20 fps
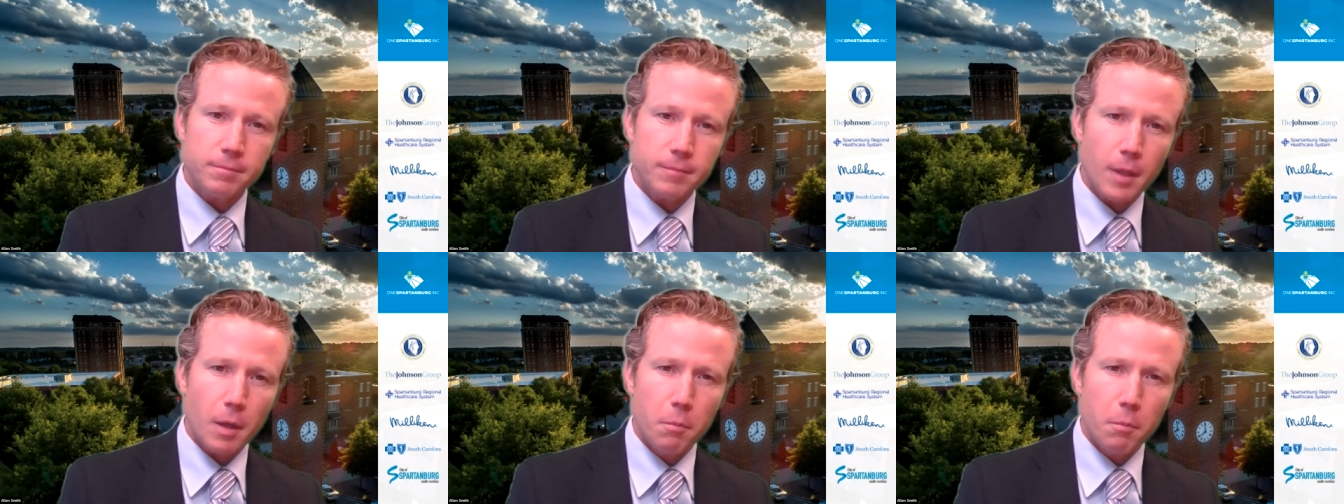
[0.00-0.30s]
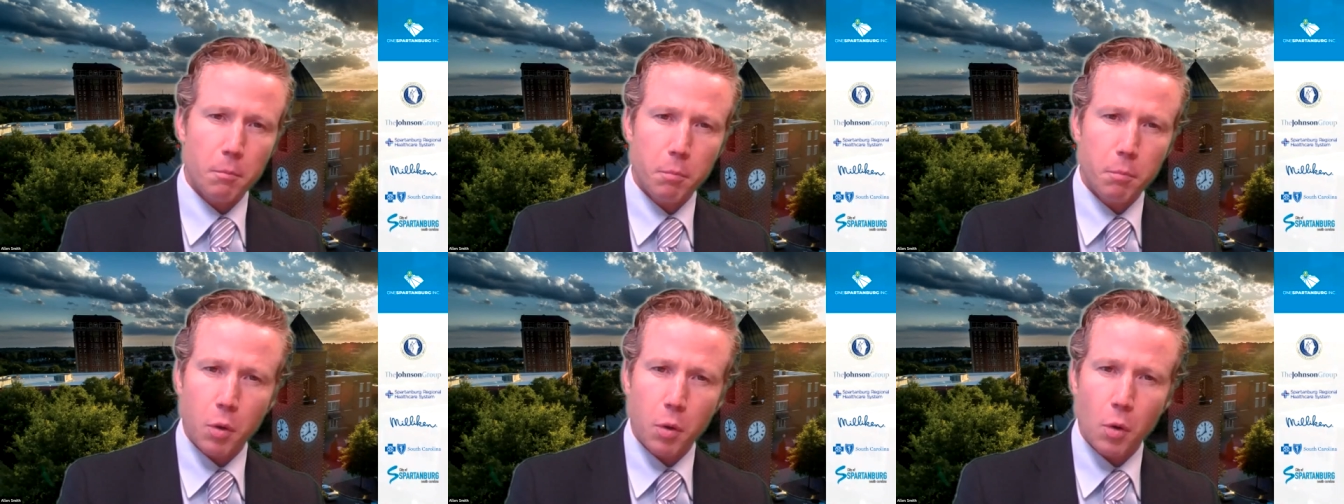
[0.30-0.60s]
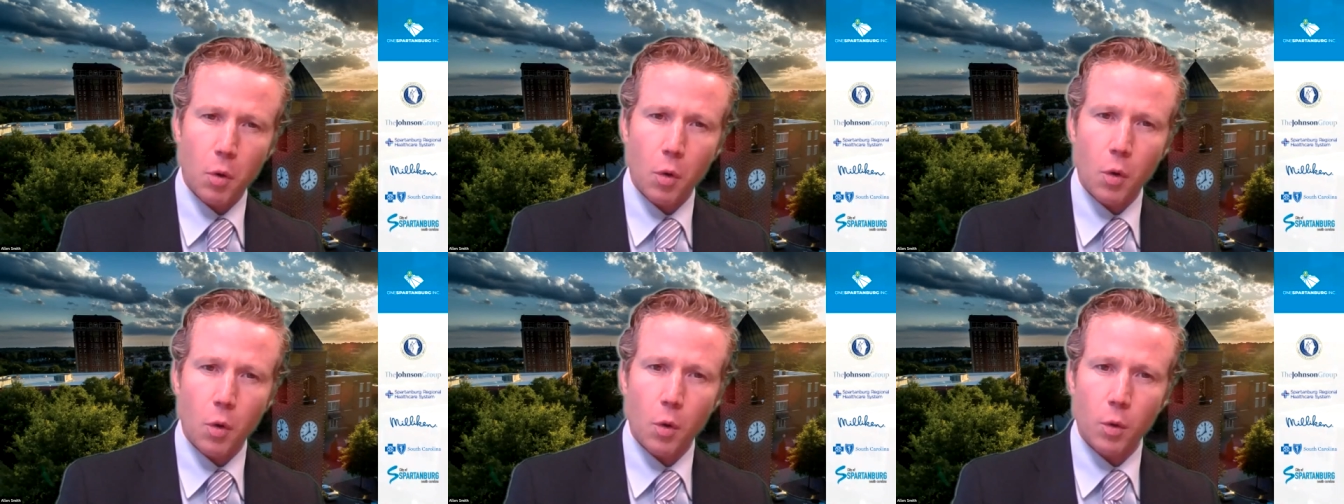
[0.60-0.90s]
pull
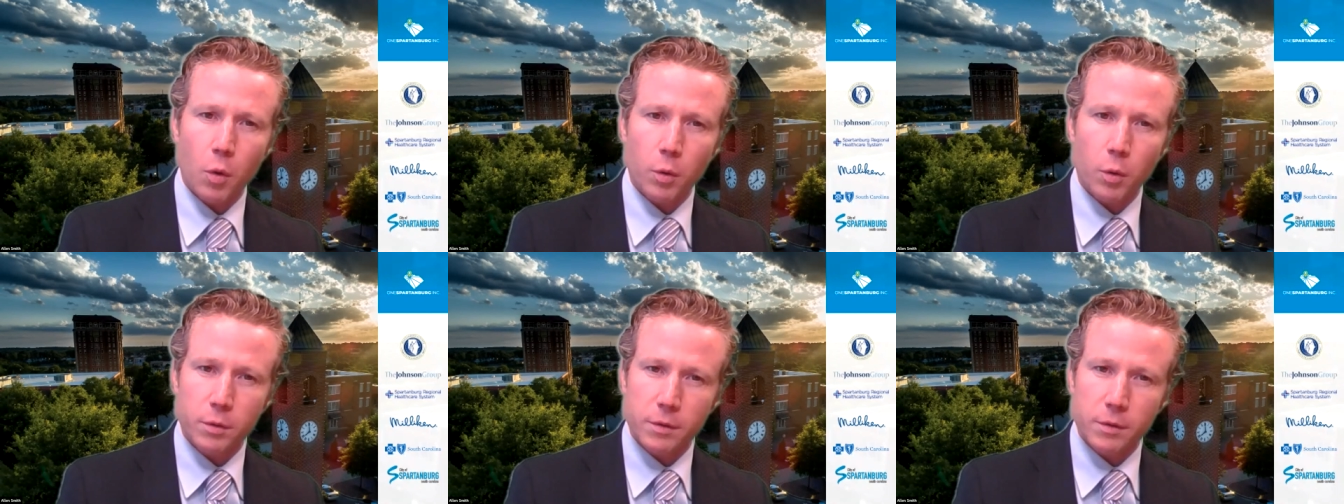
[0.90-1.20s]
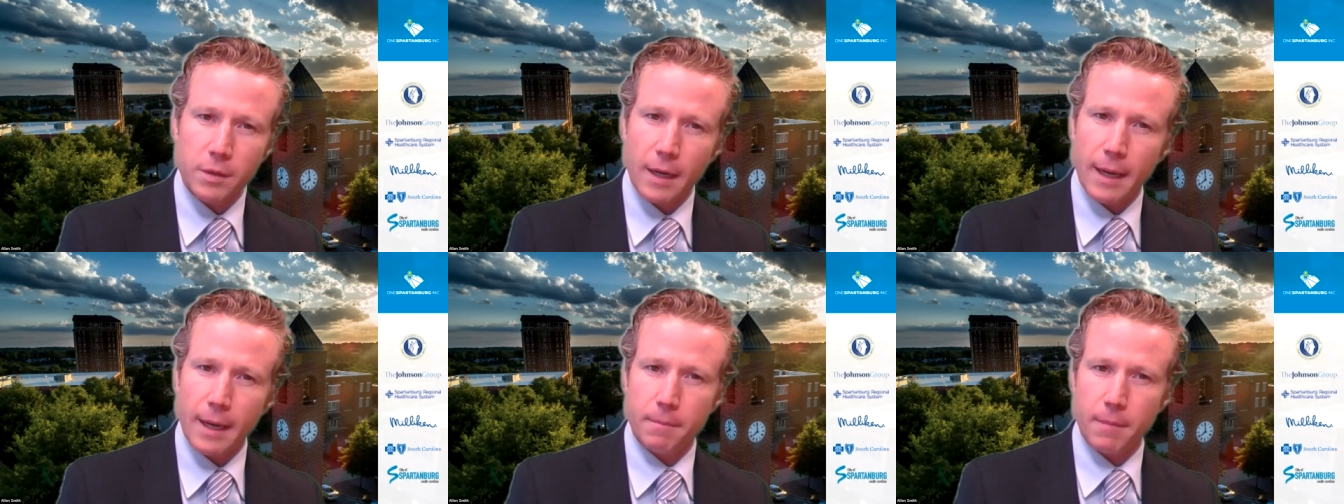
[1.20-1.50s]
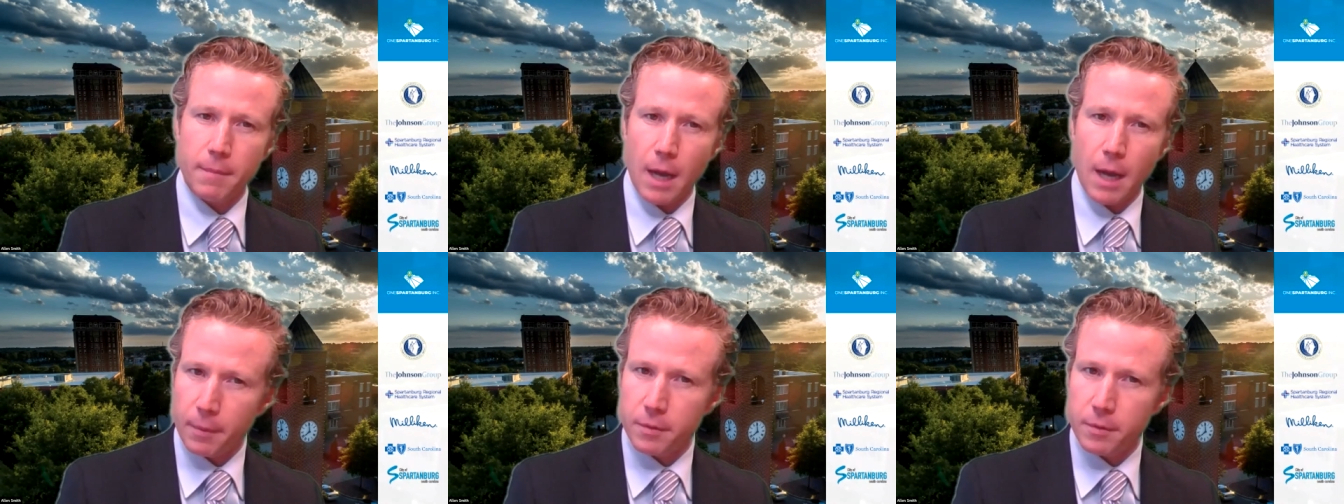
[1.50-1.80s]
type
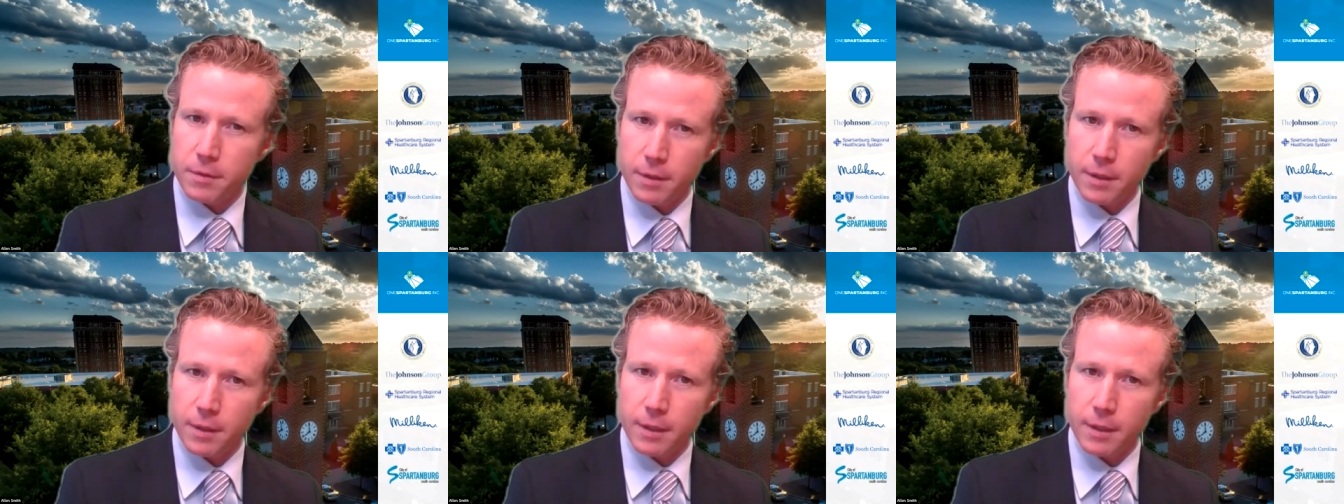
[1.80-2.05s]
opportunity.